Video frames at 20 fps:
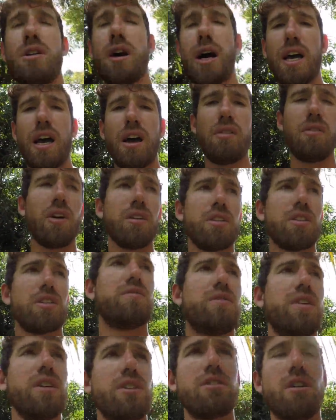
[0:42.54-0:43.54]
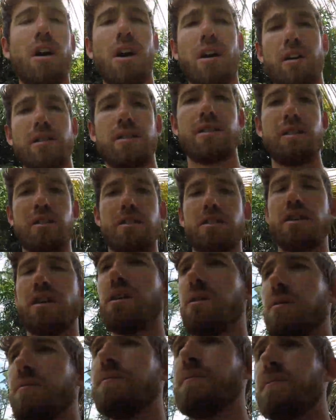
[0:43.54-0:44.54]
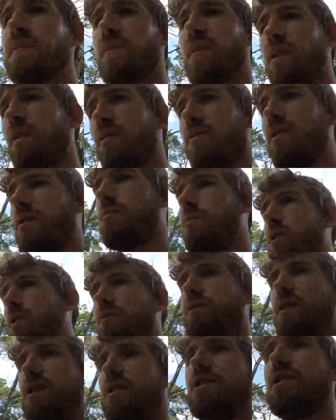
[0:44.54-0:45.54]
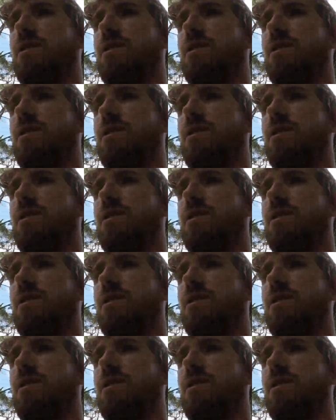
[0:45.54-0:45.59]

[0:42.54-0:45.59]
I have all these fish carcasses from our fishing